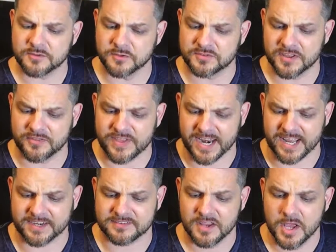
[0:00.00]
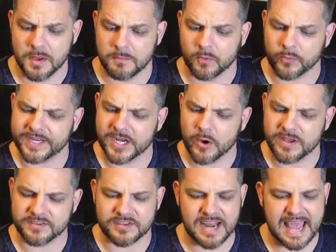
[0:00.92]
to synthetics, merino
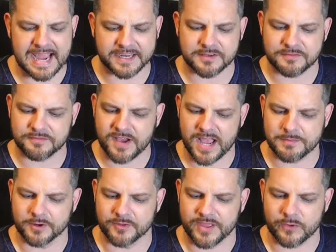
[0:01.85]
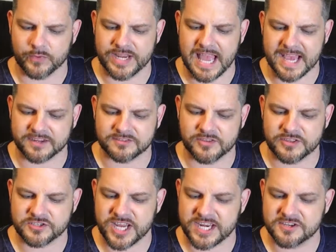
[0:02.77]
is an active fiber that reacts to the
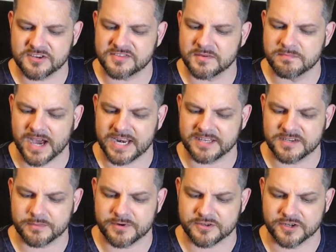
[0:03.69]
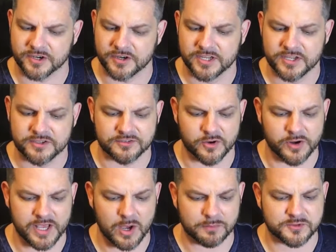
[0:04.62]
changes in body temperature, so
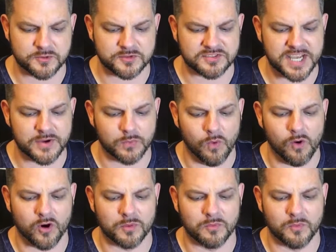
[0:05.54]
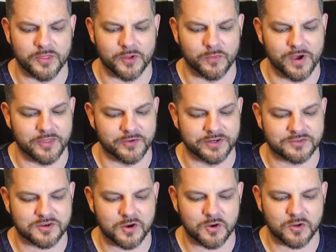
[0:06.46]
it helps you stay warm when the weather is
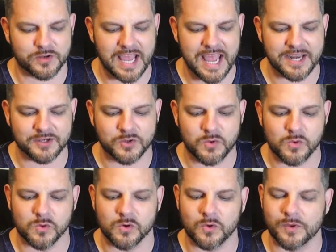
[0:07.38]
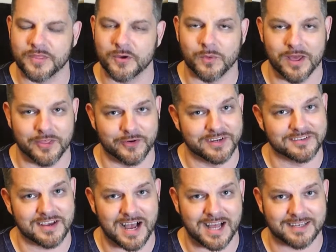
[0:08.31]
cold and cool when the weather is
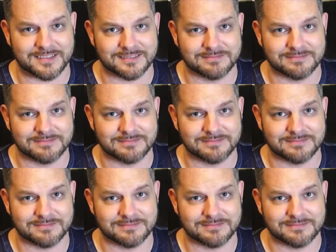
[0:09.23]
hot.